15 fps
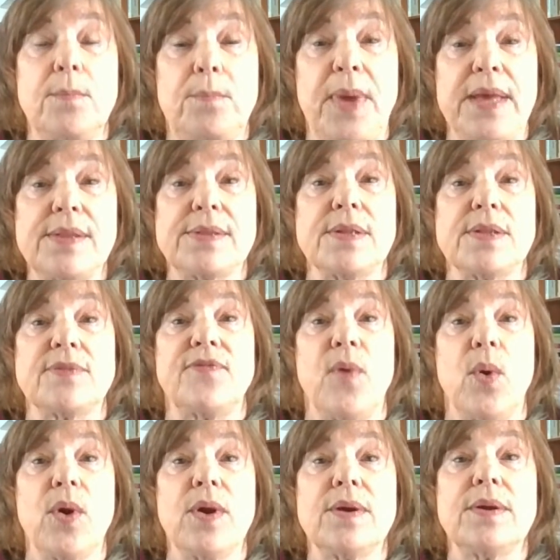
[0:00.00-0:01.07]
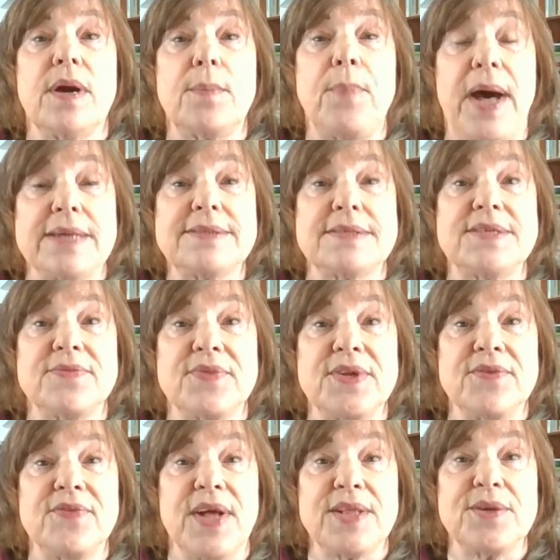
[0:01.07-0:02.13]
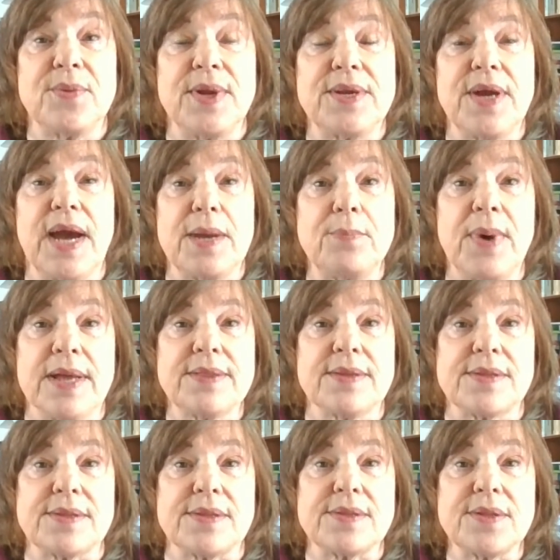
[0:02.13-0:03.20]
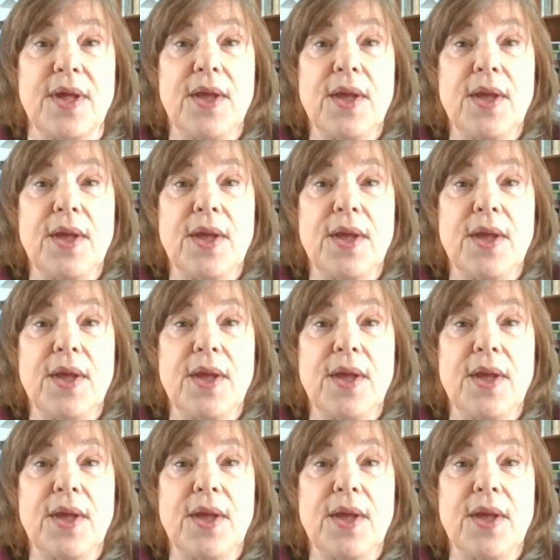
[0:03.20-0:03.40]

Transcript: basis for positively evaluating a hypothesis.